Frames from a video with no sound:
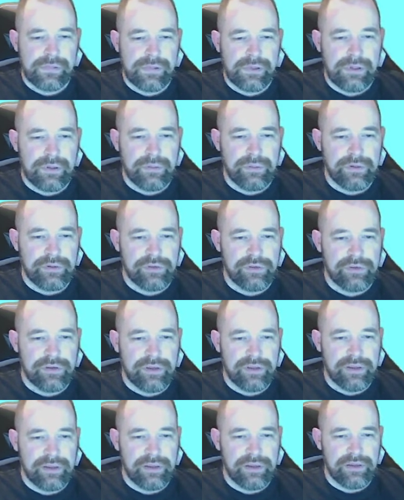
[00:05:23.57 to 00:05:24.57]
which
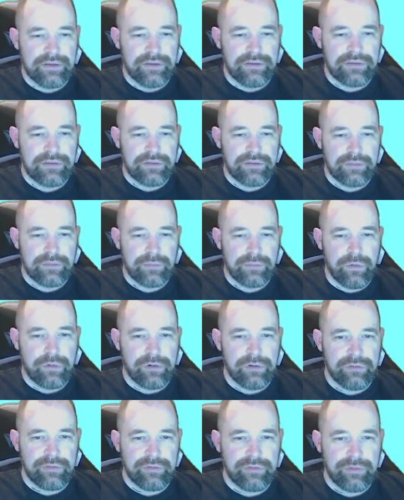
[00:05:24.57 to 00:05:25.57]
is 1
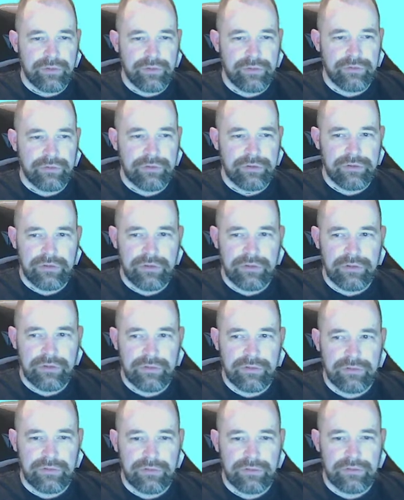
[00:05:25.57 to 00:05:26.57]
over 400.
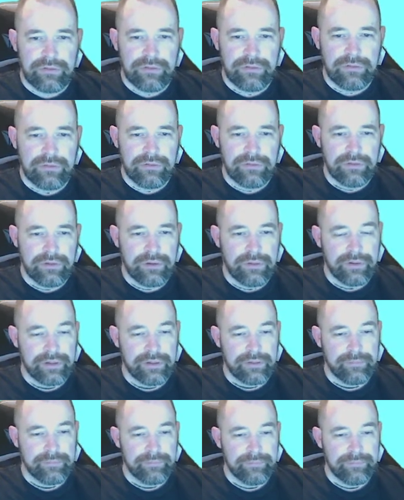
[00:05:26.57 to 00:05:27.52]
Oh, hang on.